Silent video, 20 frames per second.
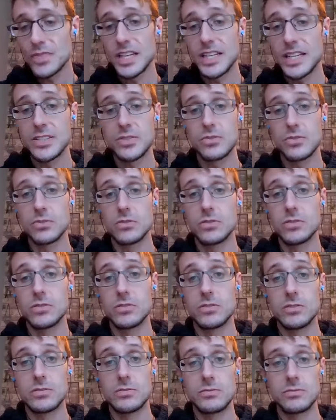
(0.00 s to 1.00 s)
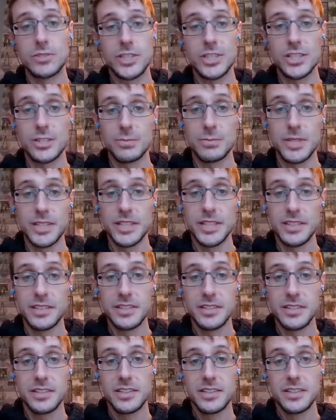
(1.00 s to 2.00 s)
it's all gonna be
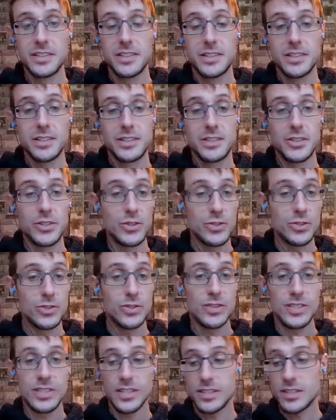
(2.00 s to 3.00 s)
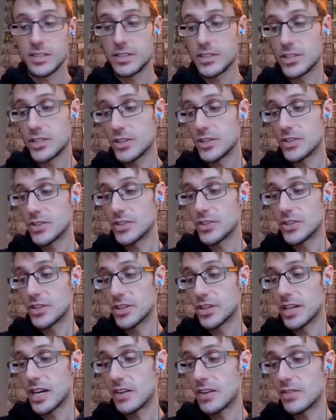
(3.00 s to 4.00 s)
yours and you
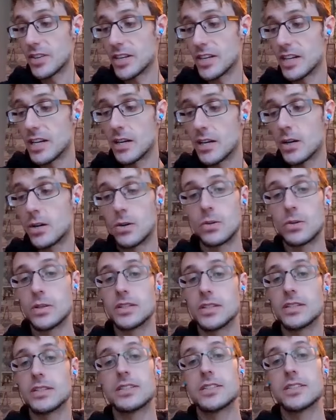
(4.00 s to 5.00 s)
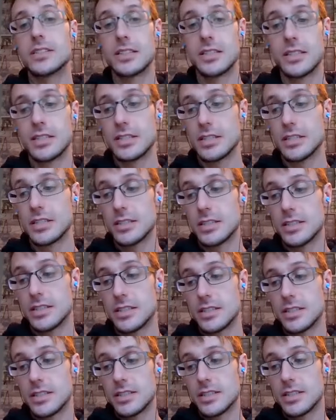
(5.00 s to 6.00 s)
can have it now. And
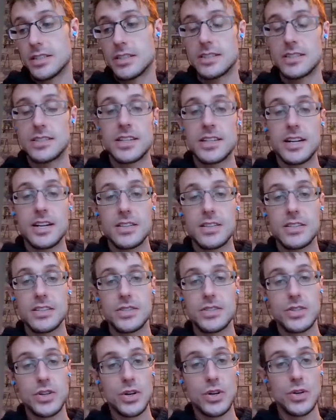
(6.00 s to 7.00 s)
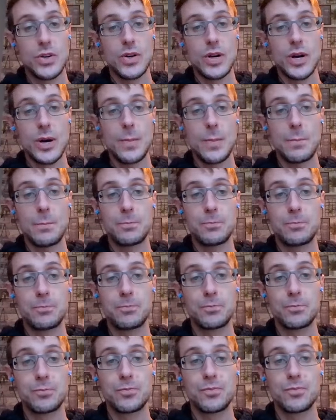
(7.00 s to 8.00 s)
yeah, so
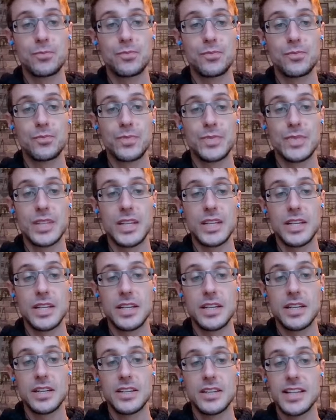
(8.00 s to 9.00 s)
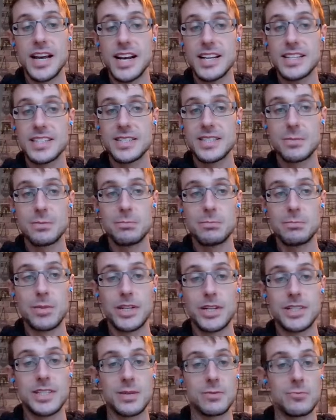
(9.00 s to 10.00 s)
that's
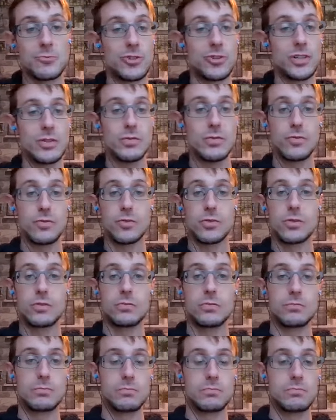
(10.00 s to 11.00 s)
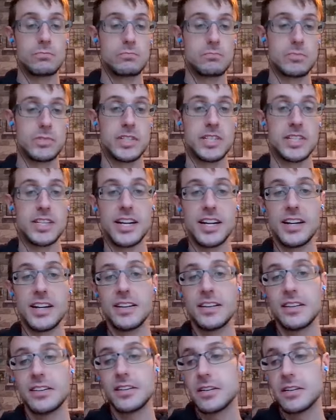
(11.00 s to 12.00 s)
my summary from today.